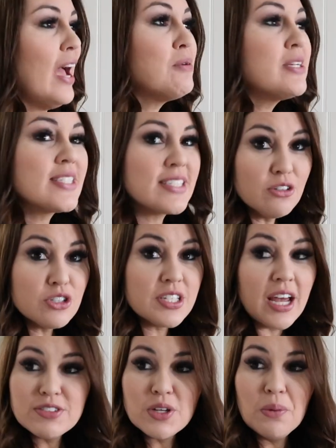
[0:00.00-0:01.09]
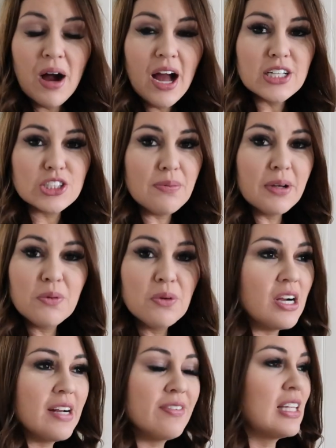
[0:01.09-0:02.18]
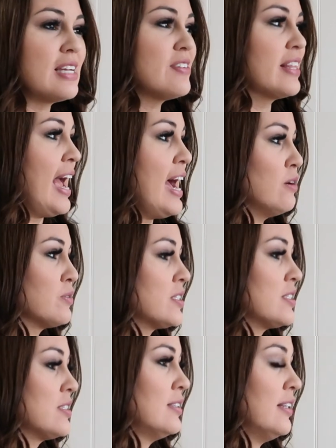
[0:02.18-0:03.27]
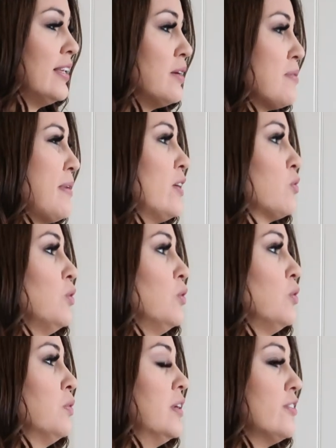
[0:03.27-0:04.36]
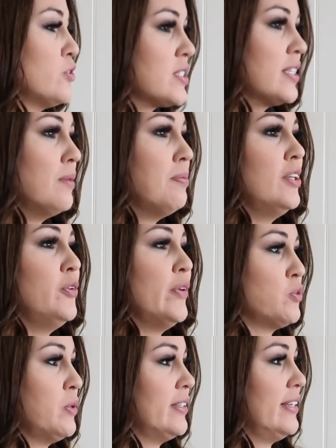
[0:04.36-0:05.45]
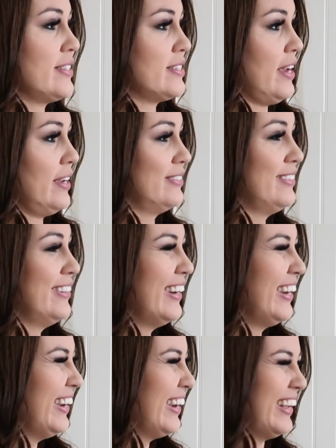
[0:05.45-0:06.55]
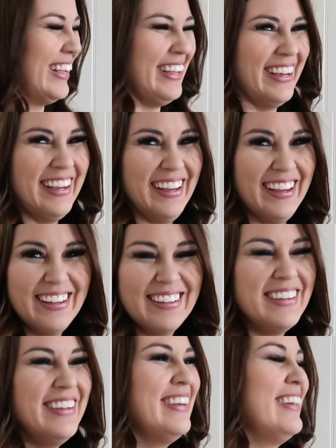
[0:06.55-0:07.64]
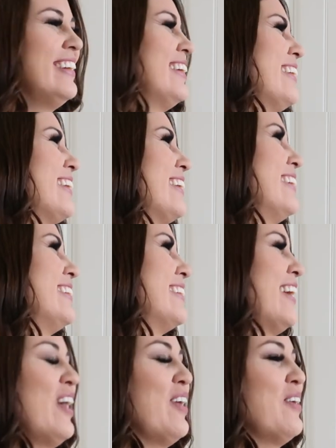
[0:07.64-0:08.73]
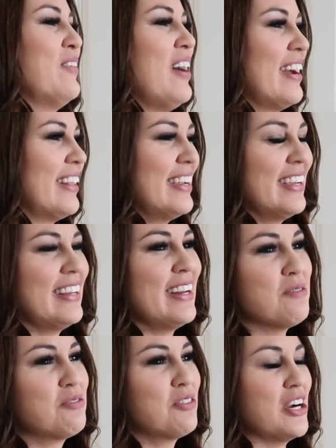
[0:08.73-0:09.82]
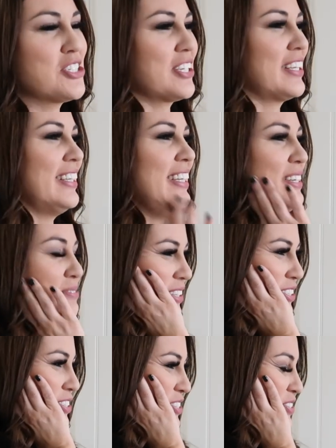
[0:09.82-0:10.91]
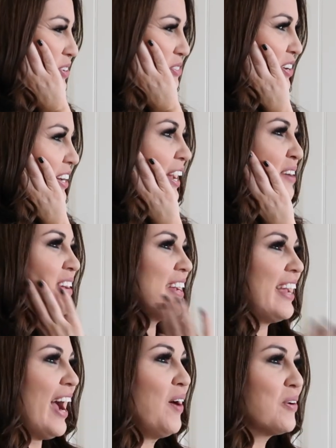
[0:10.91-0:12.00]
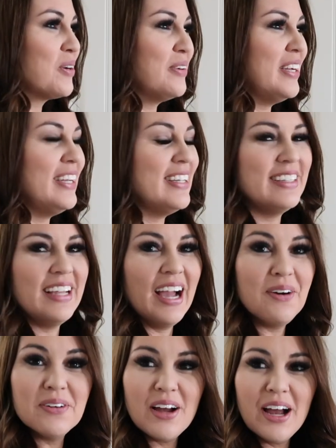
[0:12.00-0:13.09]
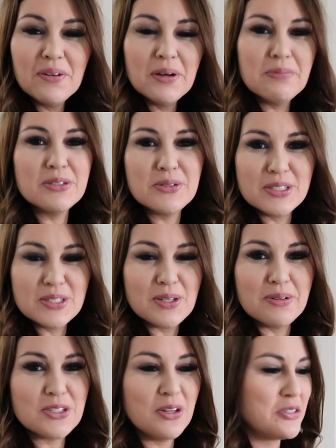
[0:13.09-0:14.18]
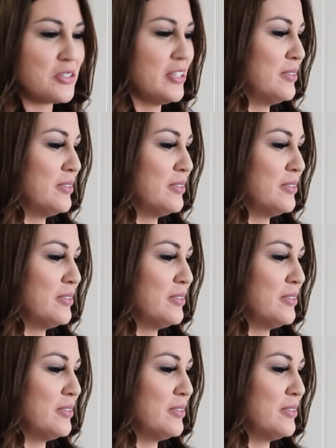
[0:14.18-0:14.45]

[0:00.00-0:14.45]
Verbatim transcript: And we still just have so much. I'm like, we're ever leave leaving the house. I think I'm going to make a rule. Whatever you sleep in, you have to wear the next day. that works no, I like getting that fresh and clean, but it's just so funny. I'm like, how are we, how, how are we producing so much laundry?